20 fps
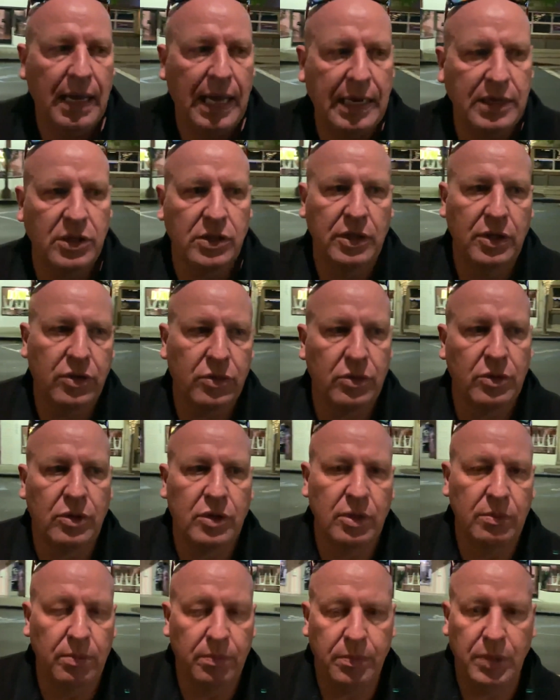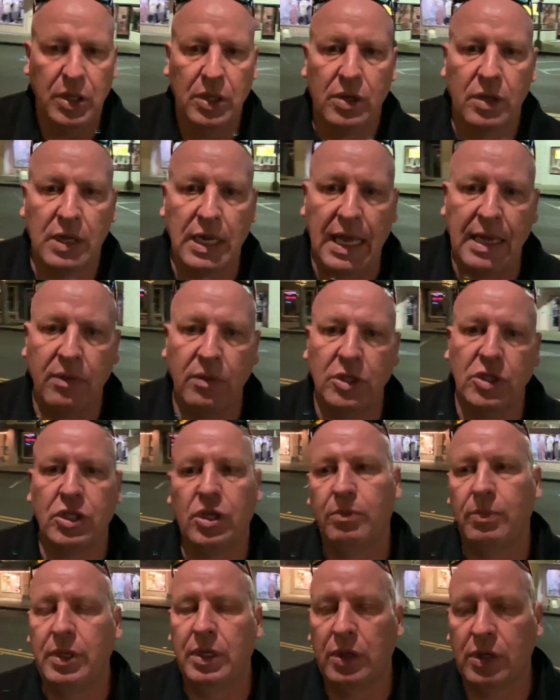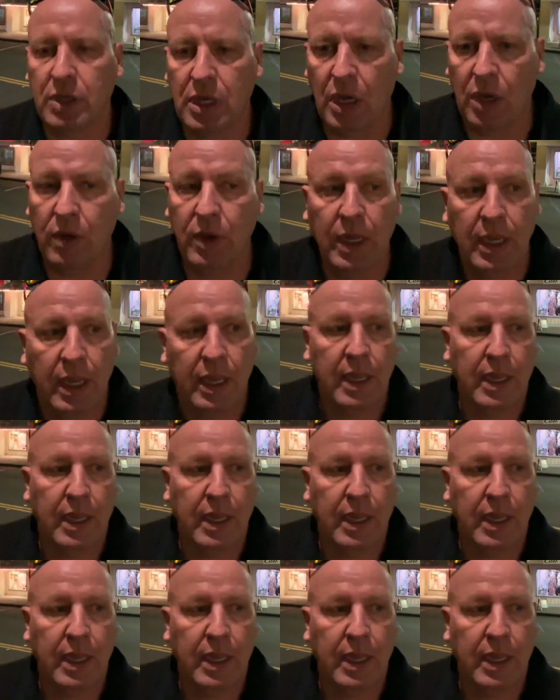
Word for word: actually through computer language, computer code,